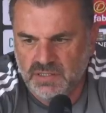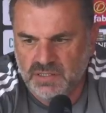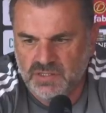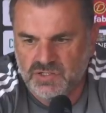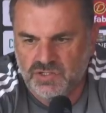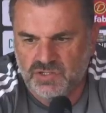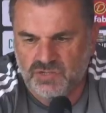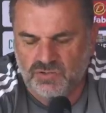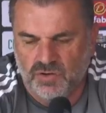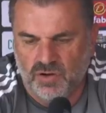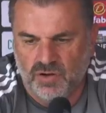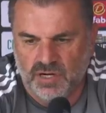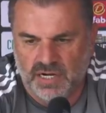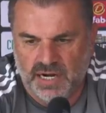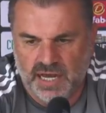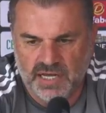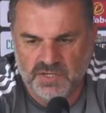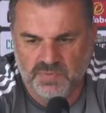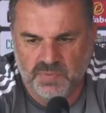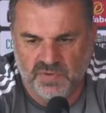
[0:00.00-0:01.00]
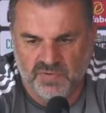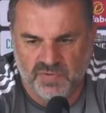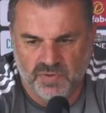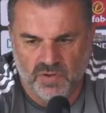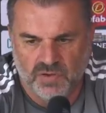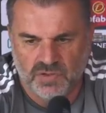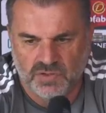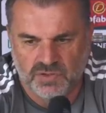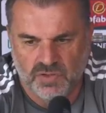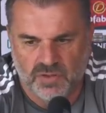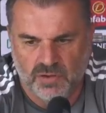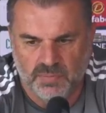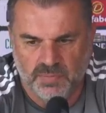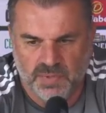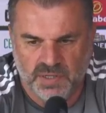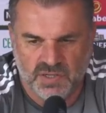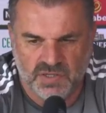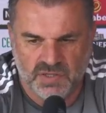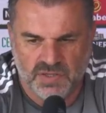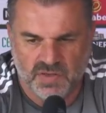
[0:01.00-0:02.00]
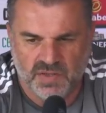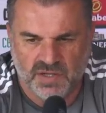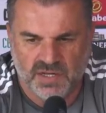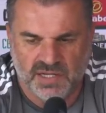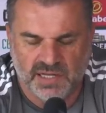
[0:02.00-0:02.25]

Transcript: strong and has been for a long time because of the